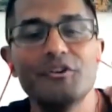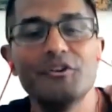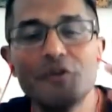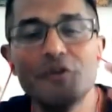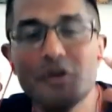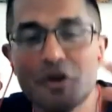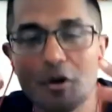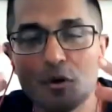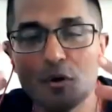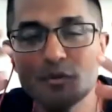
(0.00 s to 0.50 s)

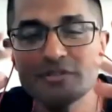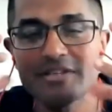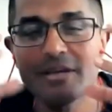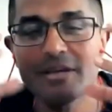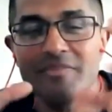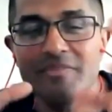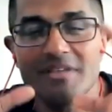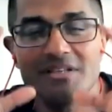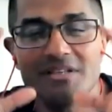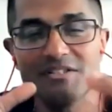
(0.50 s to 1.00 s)
You know
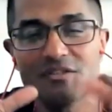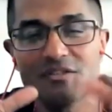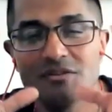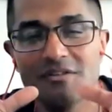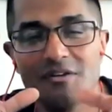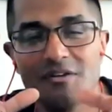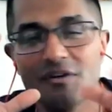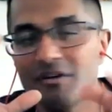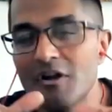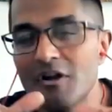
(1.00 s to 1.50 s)
something's
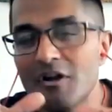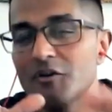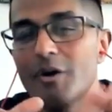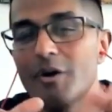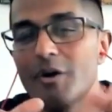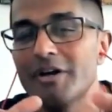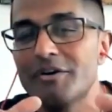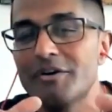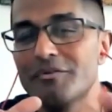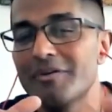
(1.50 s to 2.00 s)

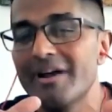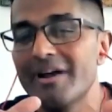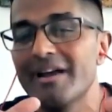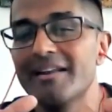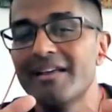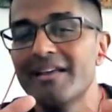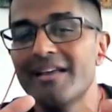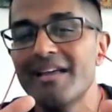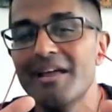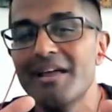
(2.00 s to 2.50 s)
not quite
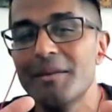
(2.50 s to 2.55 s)
right,